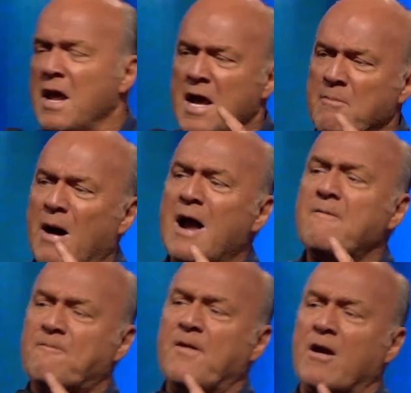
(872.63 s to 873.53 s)
And my
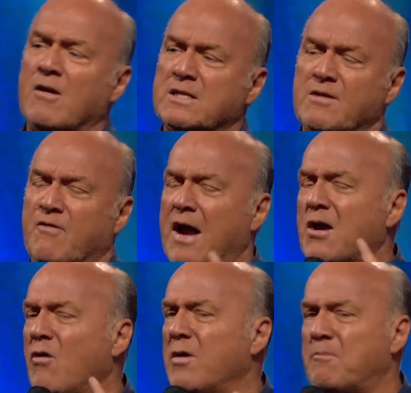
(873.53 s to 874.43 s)
fear is if I
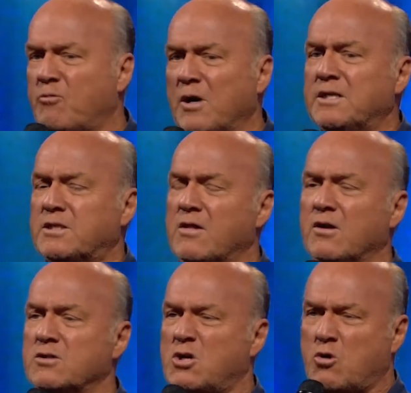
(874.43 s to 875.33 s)
go and preach to
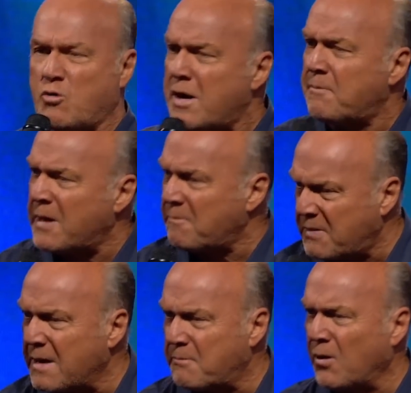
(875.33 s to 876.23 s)
those creepy
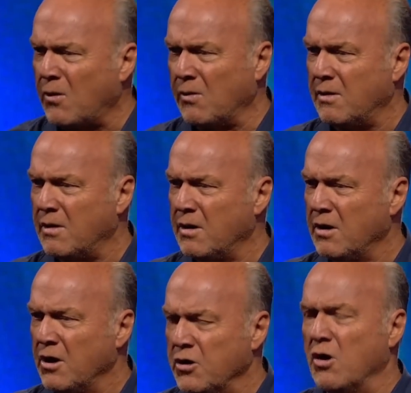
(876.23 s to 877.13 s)
people,
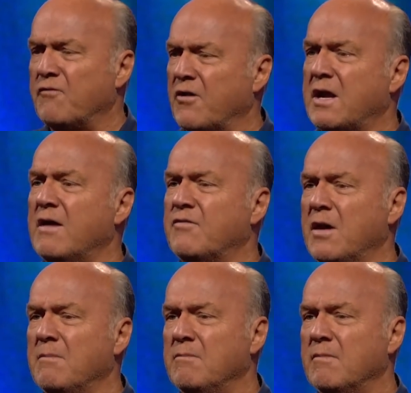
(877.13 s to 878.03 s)
you'll forgive
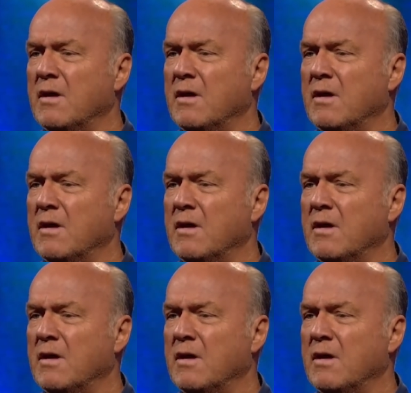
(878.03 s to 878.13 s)
them